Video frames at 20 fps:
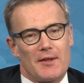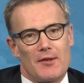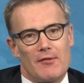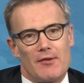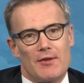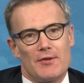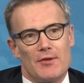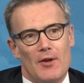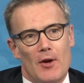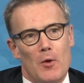There
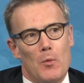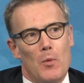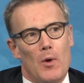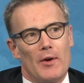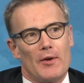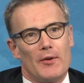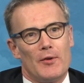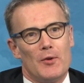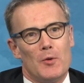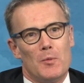is no
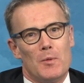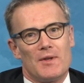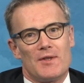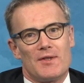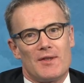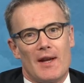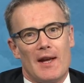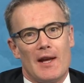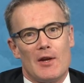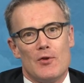one who would
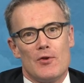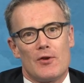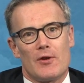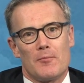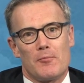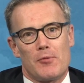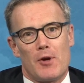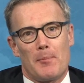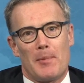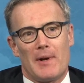say you can
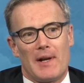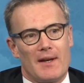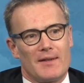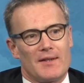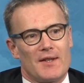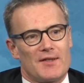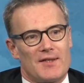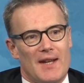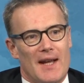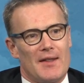properly
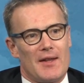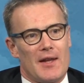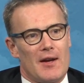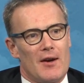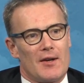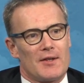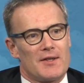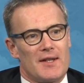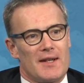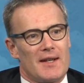understand the
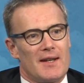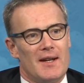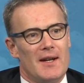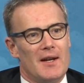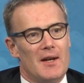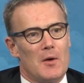Arctic